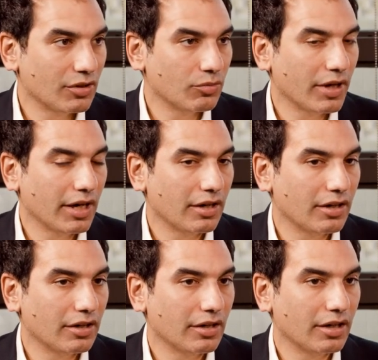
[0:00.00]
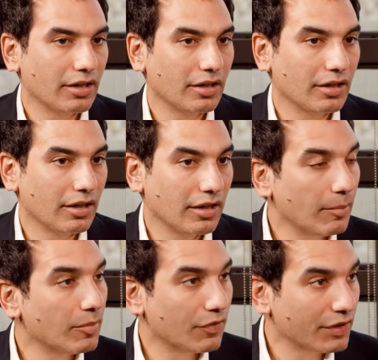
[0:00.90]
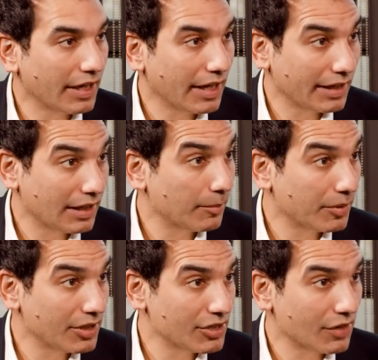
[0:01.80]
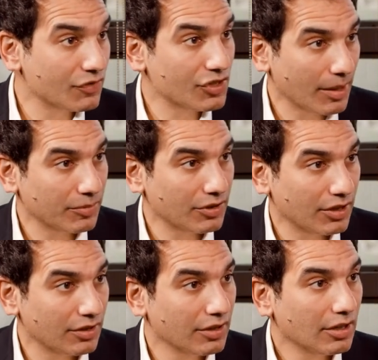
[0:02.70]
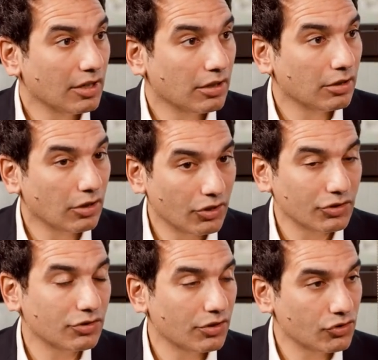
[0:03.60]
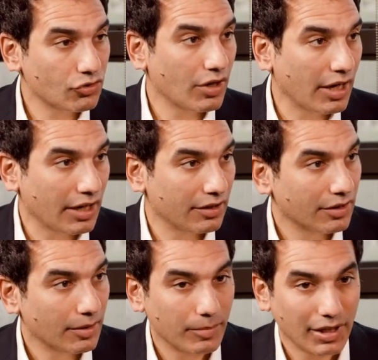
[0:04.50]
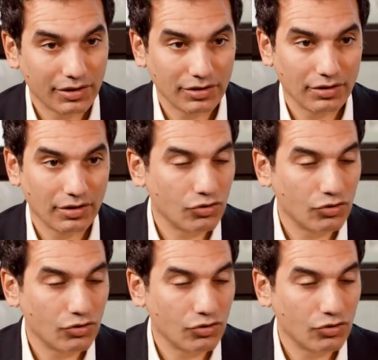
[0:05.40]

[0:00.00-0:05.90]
where uh, a number of Ghanaian companies have stepped in learnt the trade, be it in the